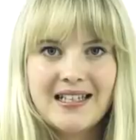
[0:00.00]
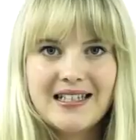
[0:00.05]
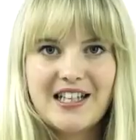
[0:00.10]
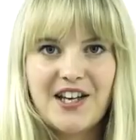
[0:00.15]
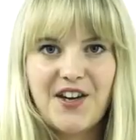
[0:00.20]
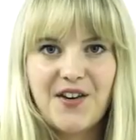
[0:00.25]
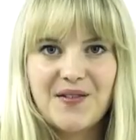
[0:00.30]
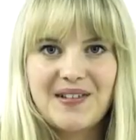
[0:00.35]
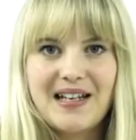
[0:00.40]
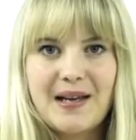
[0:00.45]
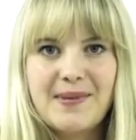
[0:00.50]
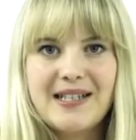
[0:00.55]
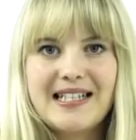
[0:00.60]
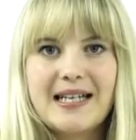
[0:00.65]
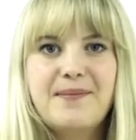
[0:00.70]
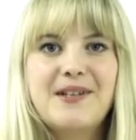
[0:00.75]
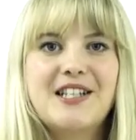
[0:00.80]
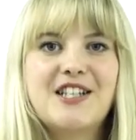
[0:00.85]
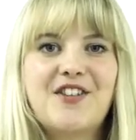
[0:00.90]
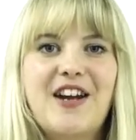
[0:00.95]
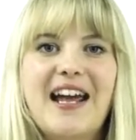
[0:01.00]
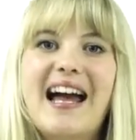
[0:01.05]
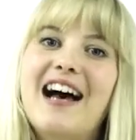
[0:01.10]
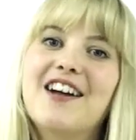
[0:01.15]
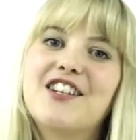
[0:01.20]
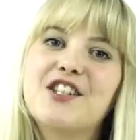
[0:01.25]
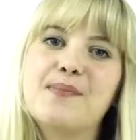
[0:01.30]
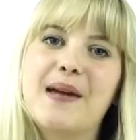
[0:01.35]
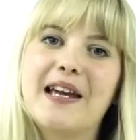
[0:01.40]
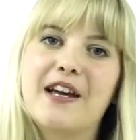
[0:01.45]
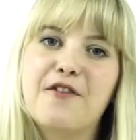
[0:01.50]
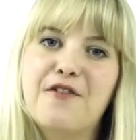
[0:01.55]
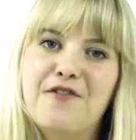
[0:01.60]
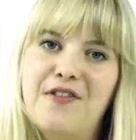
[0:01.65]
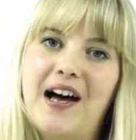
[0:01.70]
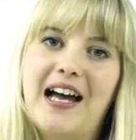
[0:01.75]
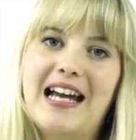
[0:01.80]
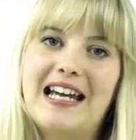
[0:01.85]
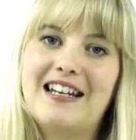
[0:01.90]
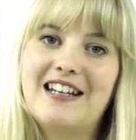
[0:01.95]
So let me demonstrate how to make a
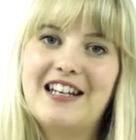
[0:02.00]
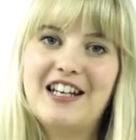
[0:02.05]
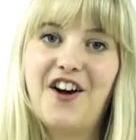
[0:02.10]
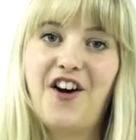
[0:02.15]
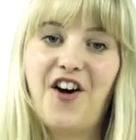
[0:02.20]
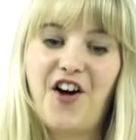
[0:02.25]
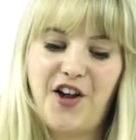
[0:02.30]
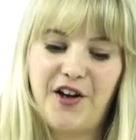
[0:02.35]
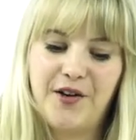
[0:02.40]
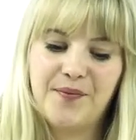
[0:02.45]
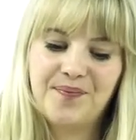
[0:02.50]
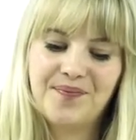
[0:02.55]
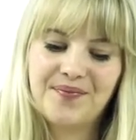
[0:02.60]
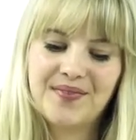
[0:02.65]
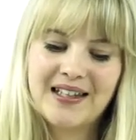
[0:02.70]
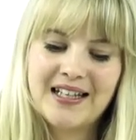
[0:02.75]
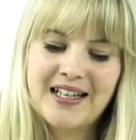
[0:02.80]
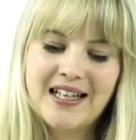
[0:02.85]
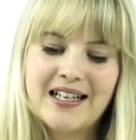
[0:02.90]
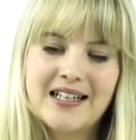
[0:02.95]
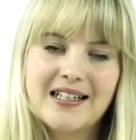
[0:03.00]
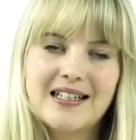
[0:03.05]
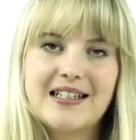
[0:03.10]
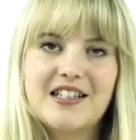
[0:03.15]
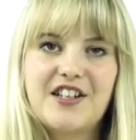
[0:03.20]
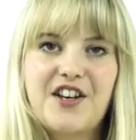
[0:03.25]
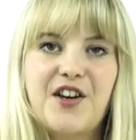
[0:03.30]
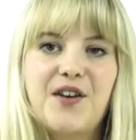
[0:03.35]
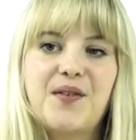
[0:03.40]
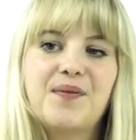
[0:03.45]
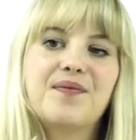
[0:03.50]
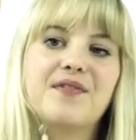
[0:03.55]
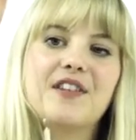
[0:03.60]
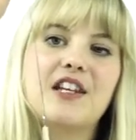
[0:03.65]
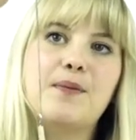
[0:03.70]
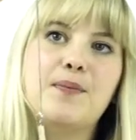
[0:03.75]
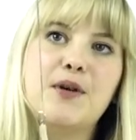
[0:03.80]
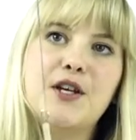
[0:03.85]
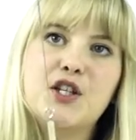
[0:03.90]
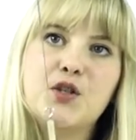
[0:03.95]
finer yarn. So
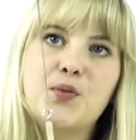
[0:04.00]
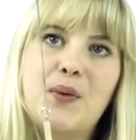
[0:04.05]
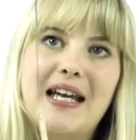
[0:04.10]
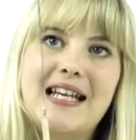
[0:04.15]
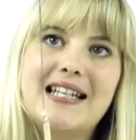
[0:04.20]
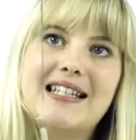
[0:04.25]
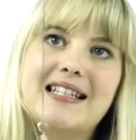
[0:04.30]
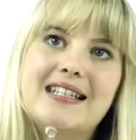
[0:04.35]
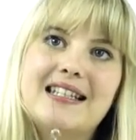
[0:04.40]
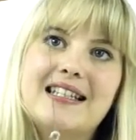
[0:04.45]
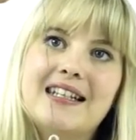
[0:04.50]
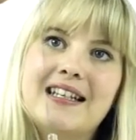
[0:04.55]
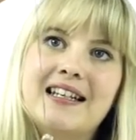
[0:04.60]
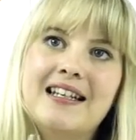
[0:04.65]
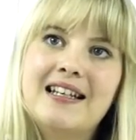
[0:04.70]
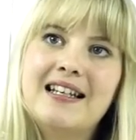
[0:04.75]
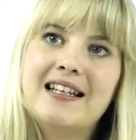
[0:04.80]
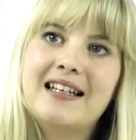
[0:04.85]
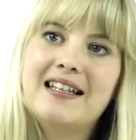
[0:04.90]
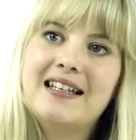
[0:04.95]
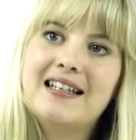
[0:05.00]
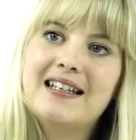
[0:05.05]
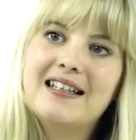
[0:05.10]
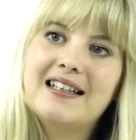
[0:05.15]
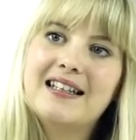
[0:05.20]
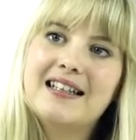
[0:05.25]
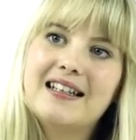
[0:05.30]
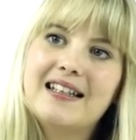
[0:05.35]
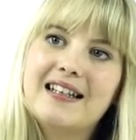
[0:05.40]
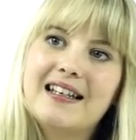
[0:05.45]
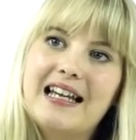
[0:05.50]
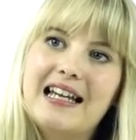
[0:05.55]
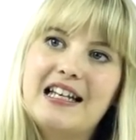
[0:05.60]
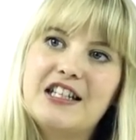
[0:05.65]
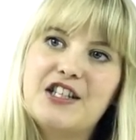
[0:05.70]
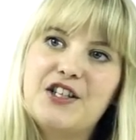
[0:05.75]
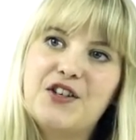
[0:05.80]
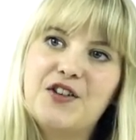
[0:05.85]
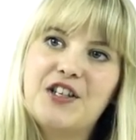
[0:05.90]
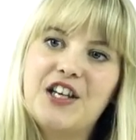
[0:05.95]
you put twist
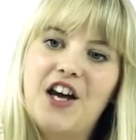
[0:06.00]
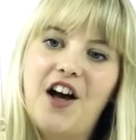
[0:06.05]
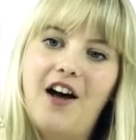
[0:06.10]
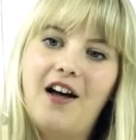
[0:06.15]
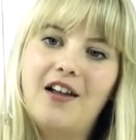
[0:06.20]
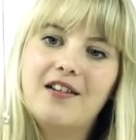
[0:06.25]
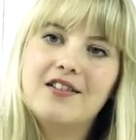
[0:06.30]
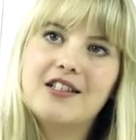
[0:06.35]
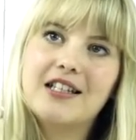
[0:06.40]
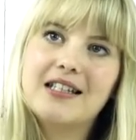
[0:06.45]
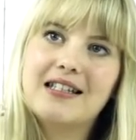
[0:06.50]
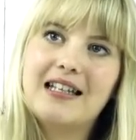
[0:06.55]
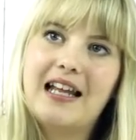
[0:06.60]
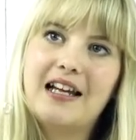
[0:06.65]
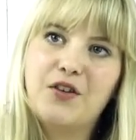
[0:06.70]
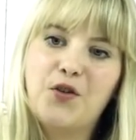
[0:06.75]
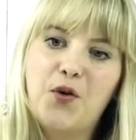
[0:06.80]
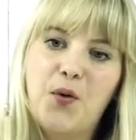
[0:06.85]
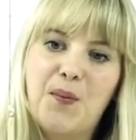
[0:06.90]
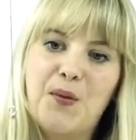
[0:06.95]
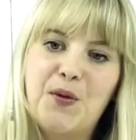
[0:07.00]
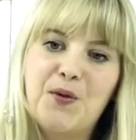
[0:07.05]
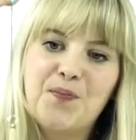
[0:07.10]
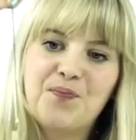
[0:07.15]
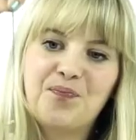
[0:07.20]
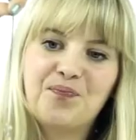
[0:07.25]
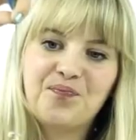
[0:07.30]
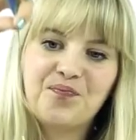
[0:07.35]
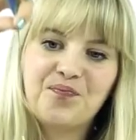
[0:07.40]
into your yarn just like normal.